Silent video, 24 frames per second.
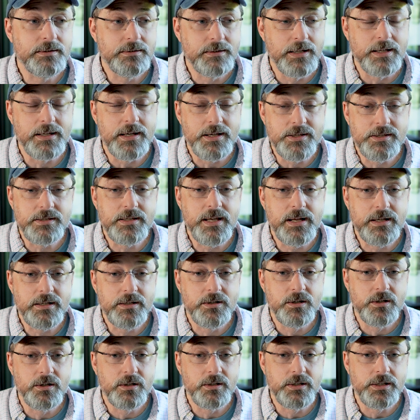like I
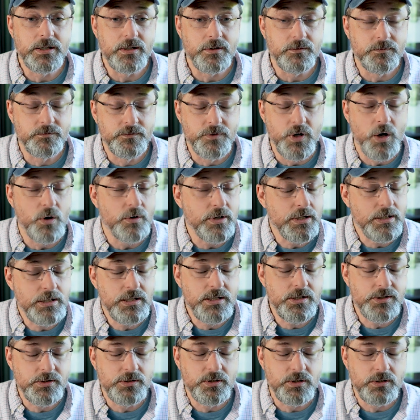stated earlier, very
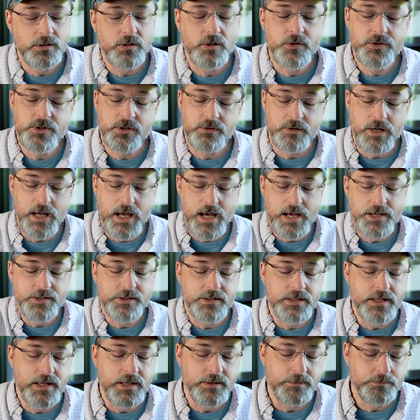easy to close your
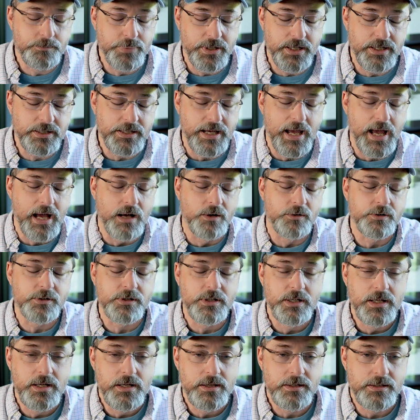eyes and pick
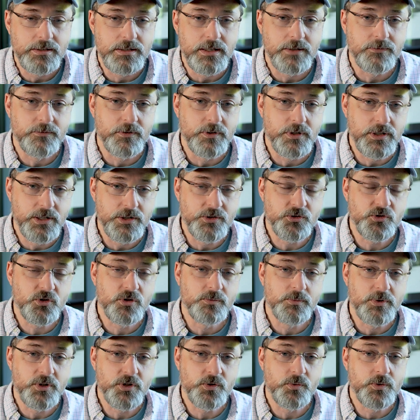out the different
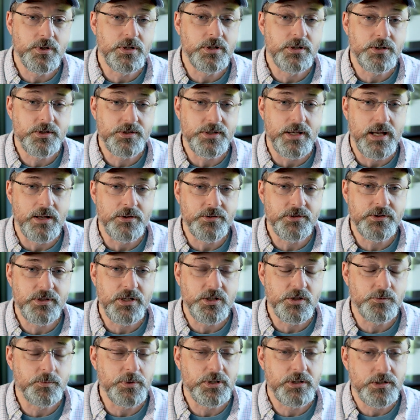instruments within the
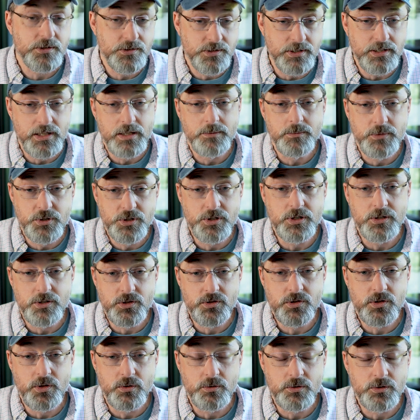soundstage because the imaging
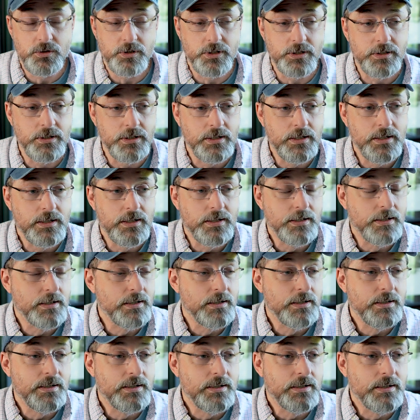is so good.
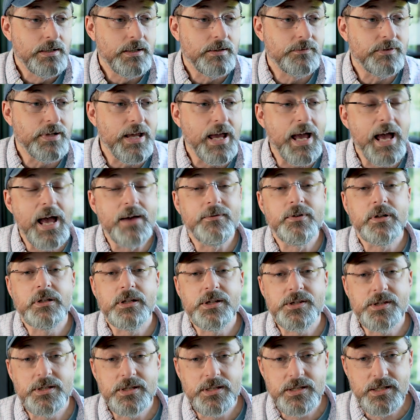If you haven't
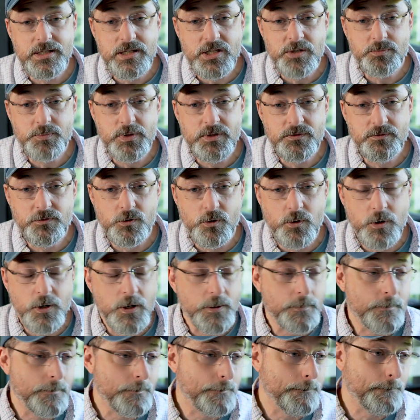listened to this
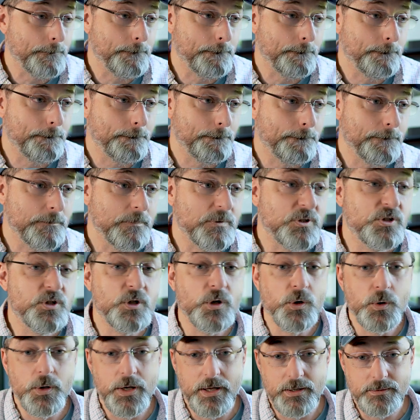before,
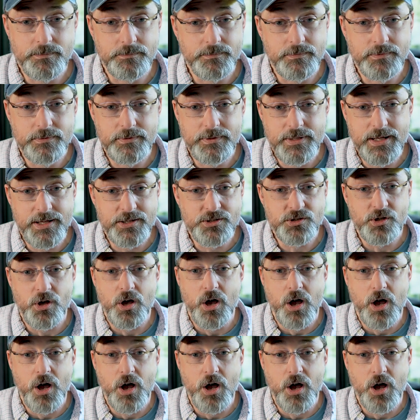do it. It's